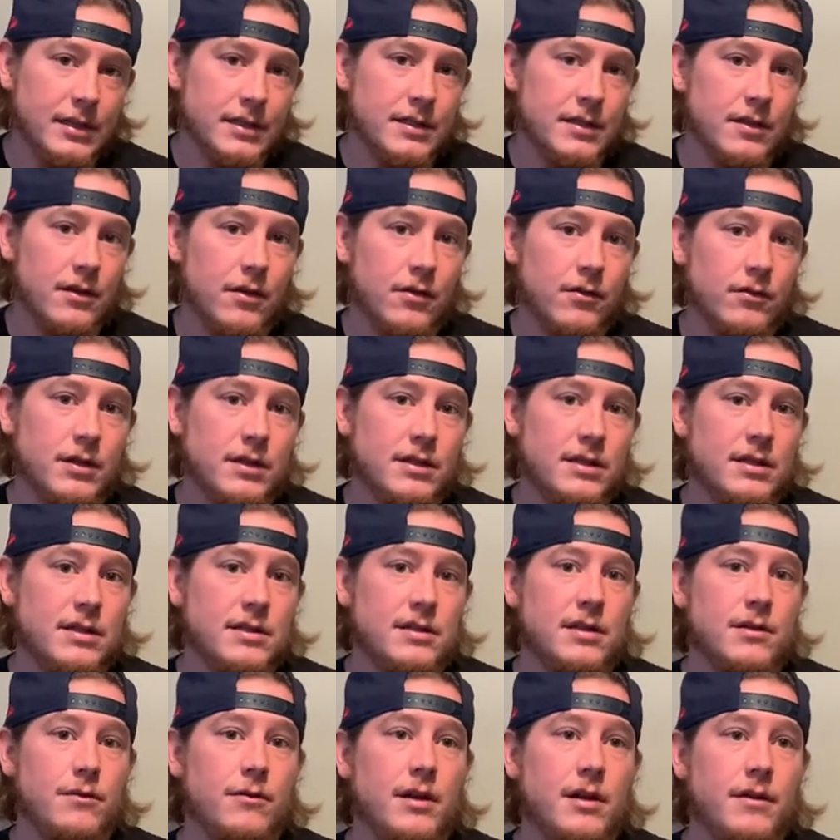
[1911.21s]
So the
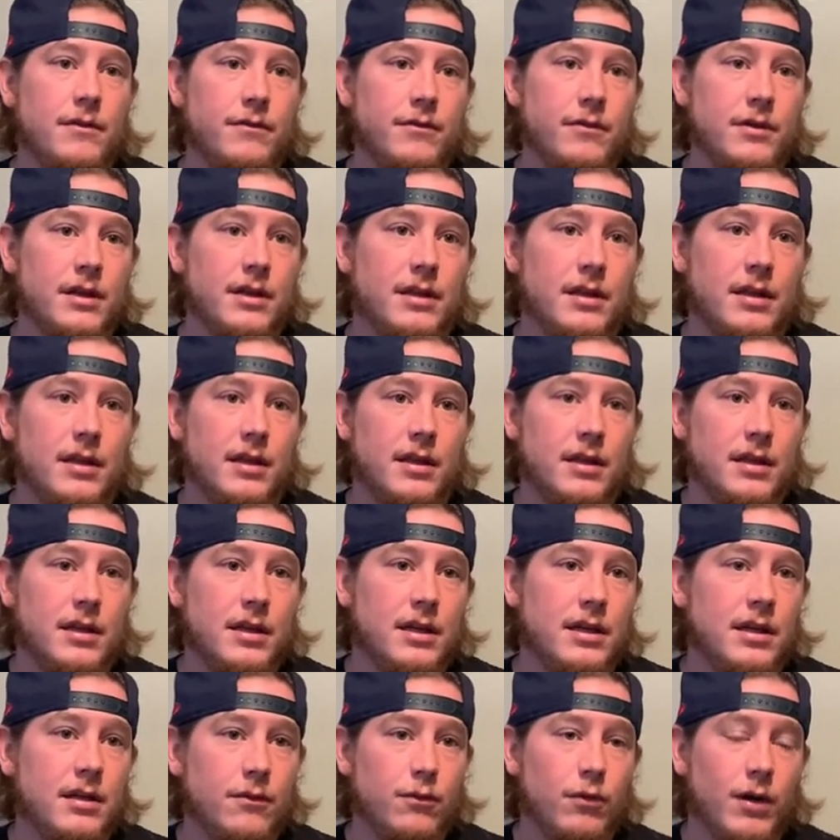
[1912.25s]
Disney Wave with
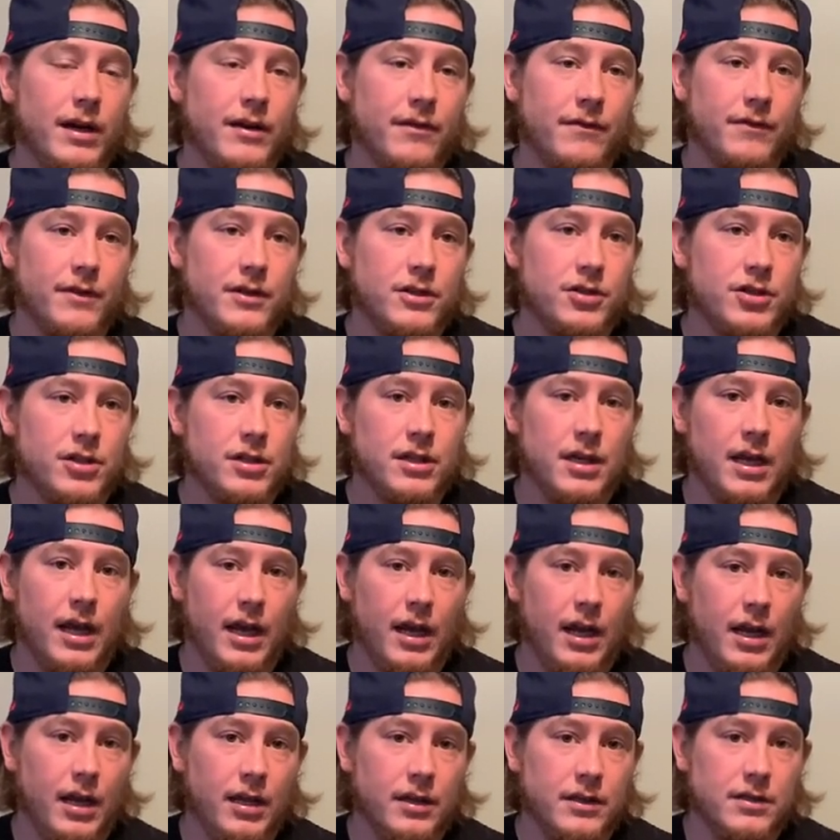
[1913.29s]
the White Vision
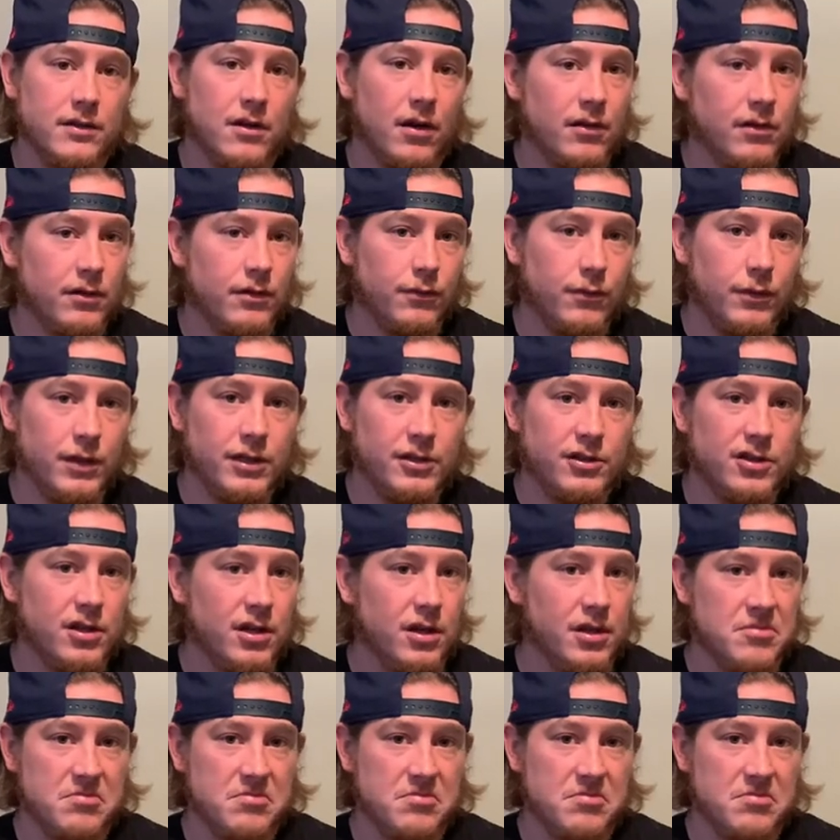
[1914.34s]
and Scarlet Witch,